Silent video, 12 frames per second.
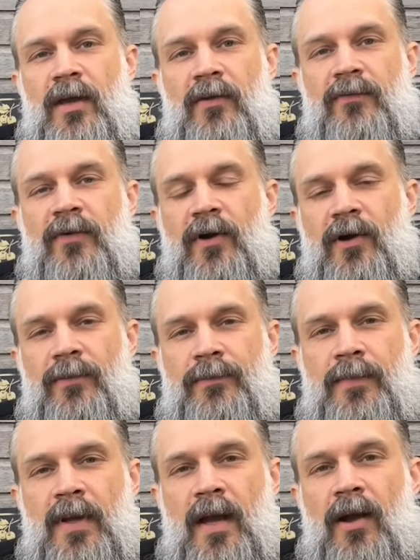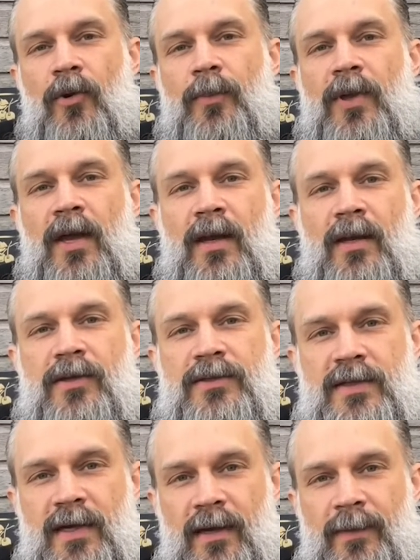a Farm. I hope you had a good
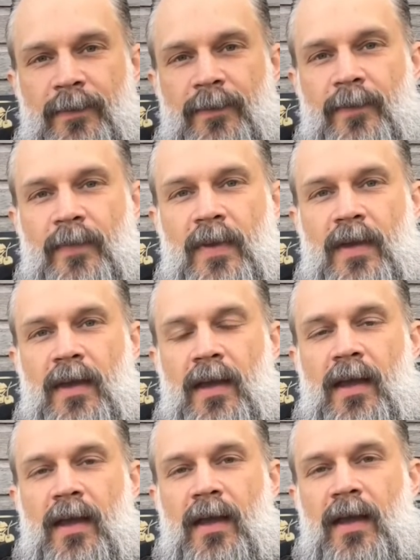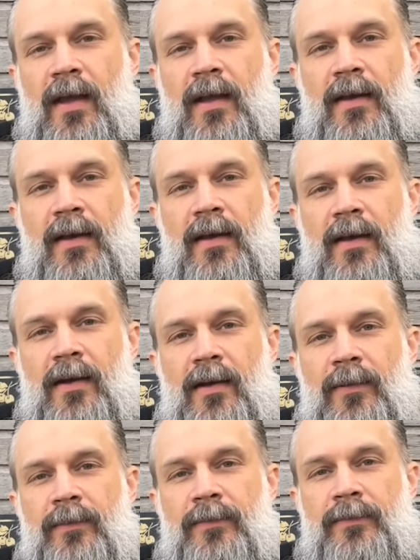time, and
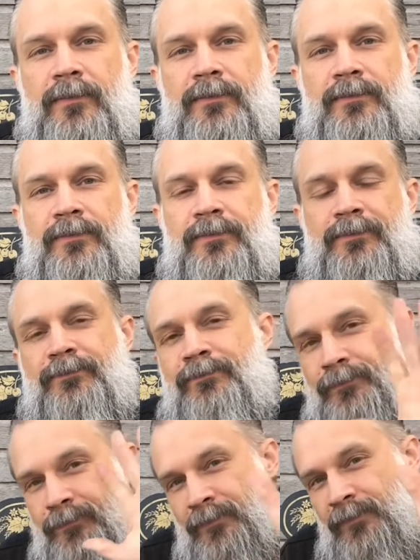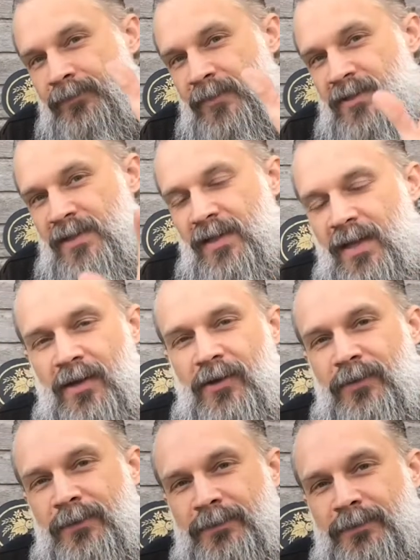um, see you later.